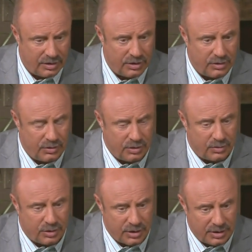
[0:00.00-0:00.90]

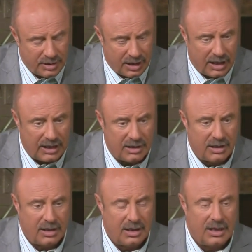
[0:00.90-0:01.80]
You could not
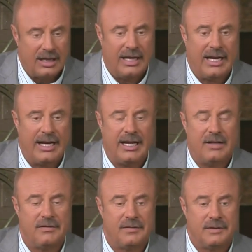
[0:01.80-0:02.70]

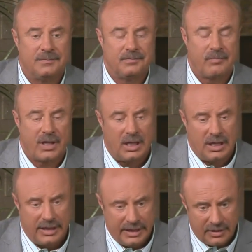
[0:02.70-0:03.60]
have
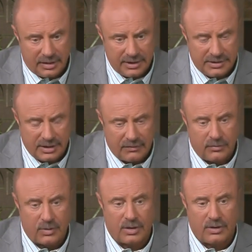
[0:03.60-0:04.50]
a healthy
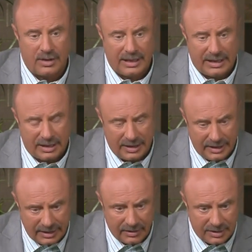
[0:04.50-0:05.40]
self-worth and a
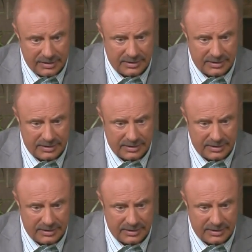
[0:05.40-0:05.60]
healthy